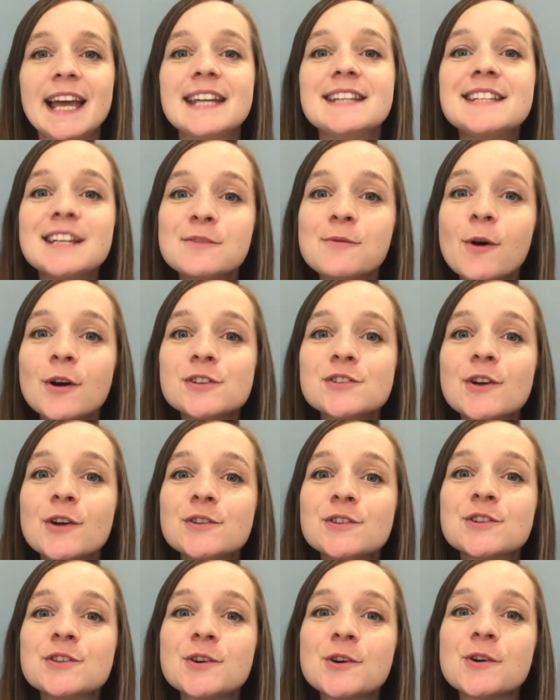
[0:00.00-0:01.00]
Did what John
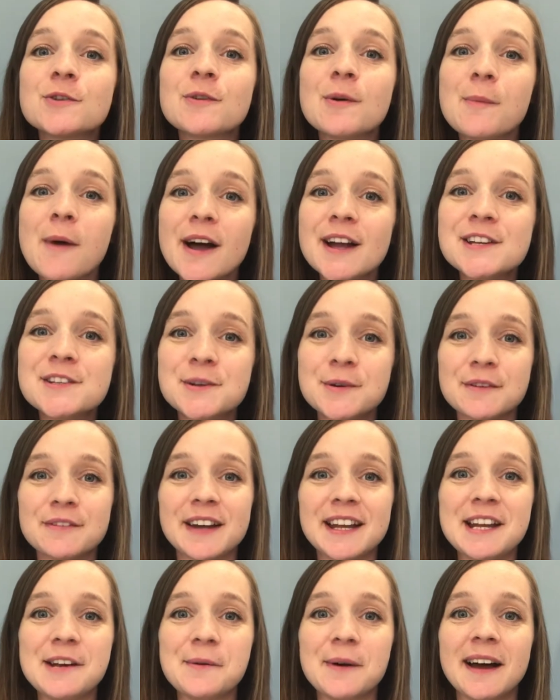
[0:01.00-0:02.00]
saw remind you of
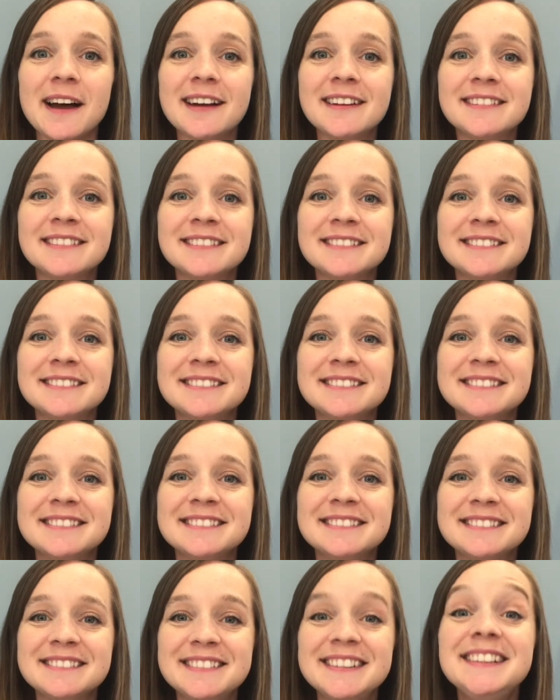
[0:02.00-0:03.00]
anywhere?
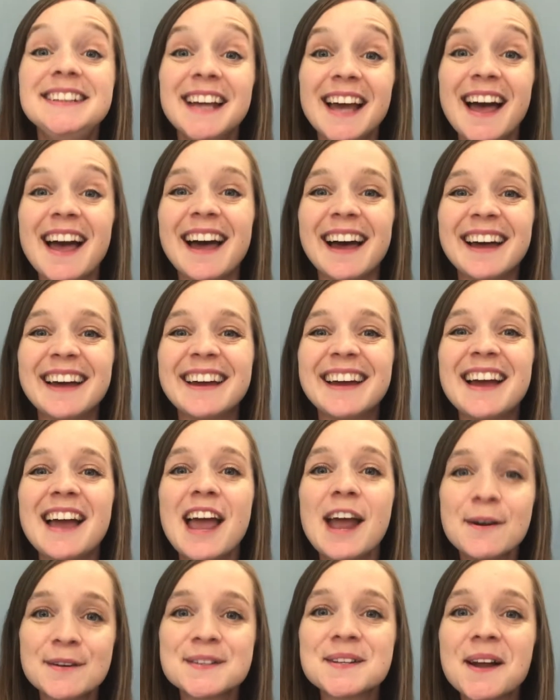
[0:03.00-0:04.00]
Yeah,
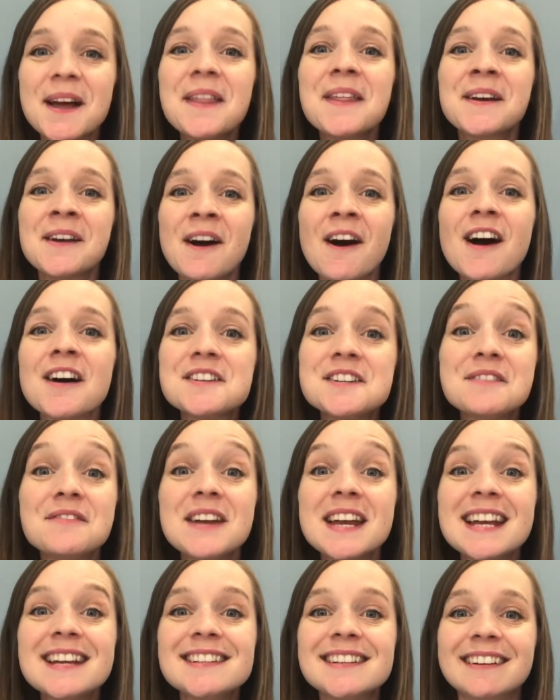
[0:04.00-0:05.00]
it was like the Garden of
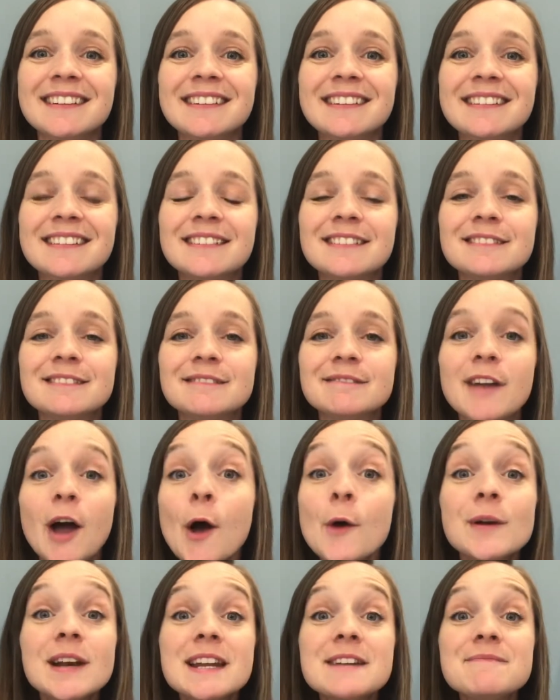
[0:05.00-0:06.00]
Eden,
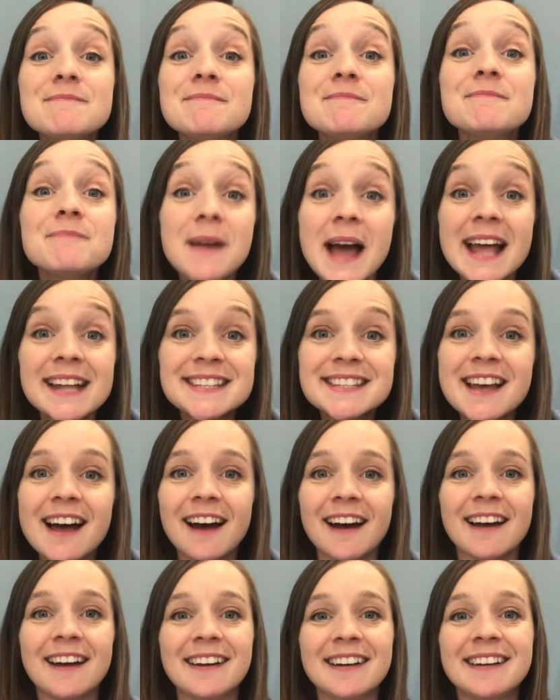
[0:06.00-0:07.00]
only
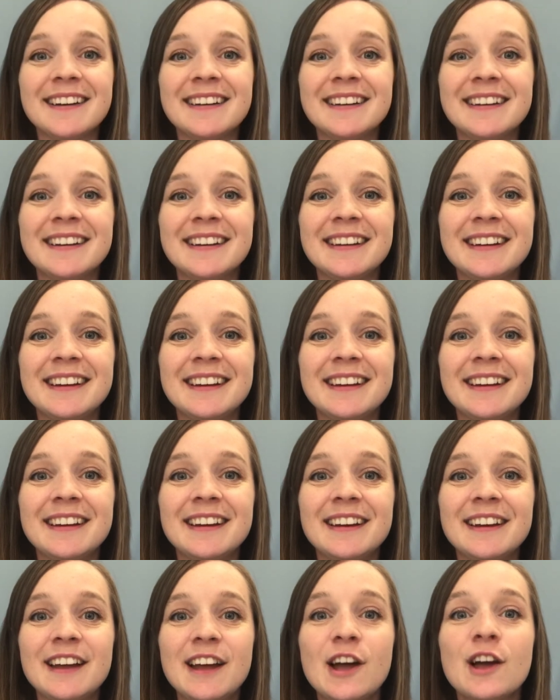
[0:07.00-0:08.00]
better.
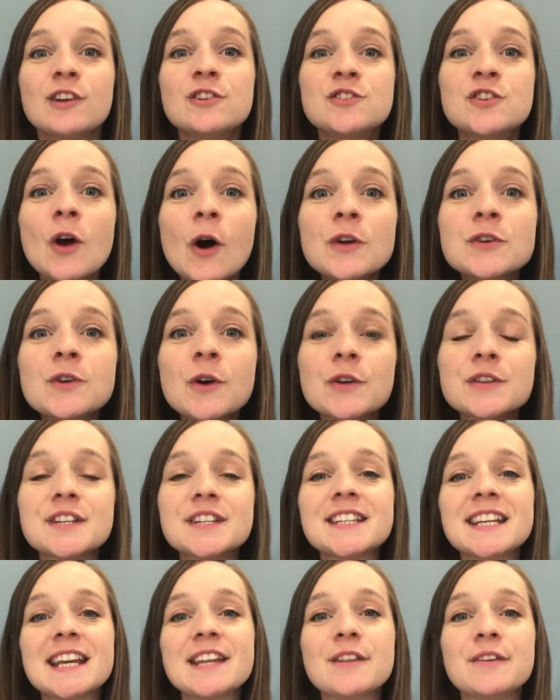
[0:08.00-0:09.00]
John got to
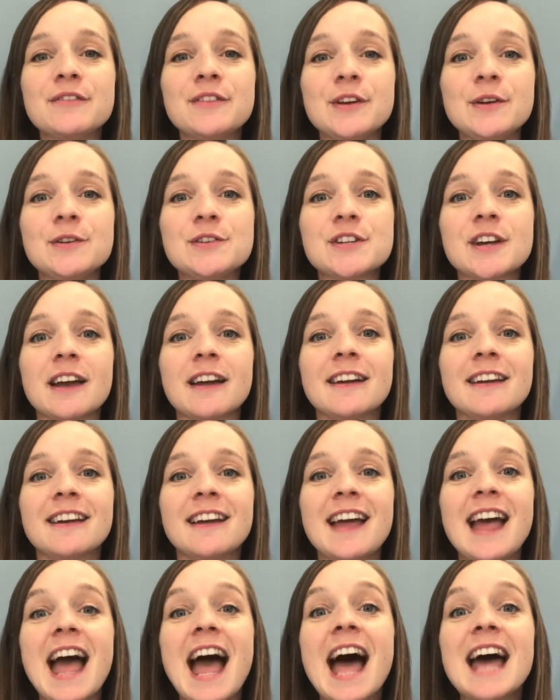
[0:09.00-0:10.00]
see the future,
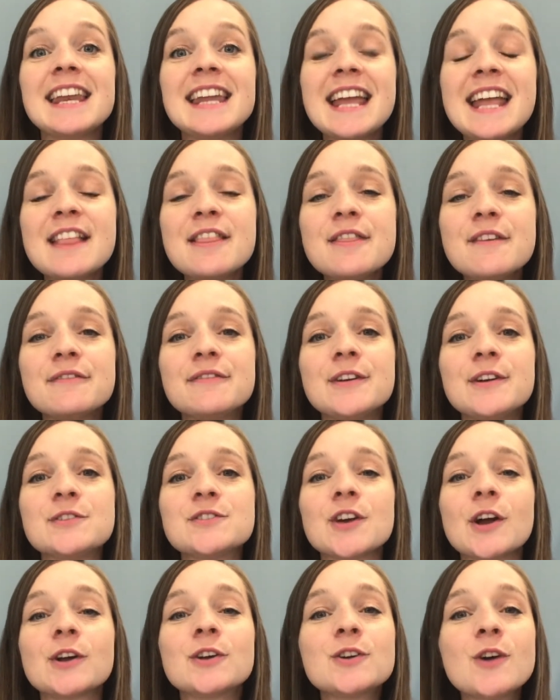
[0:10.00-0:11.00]
and in the
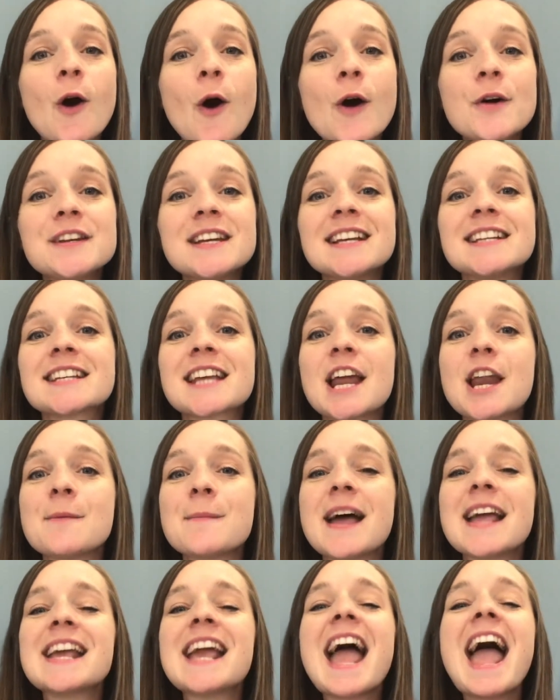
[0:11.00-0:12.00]
future, God is going to
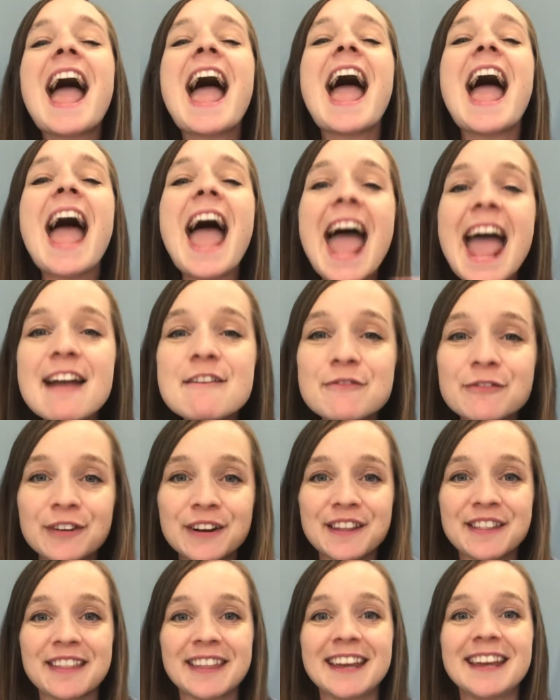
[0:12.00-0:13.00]
make
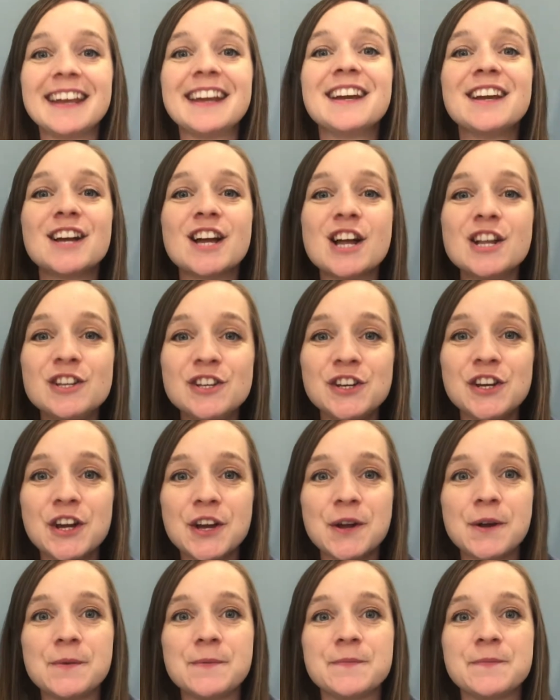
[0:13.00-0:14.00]
everything
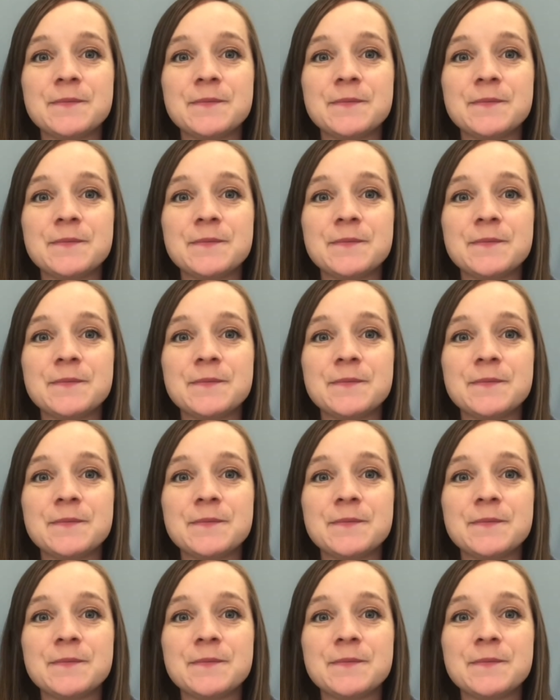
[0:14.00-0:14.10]
new.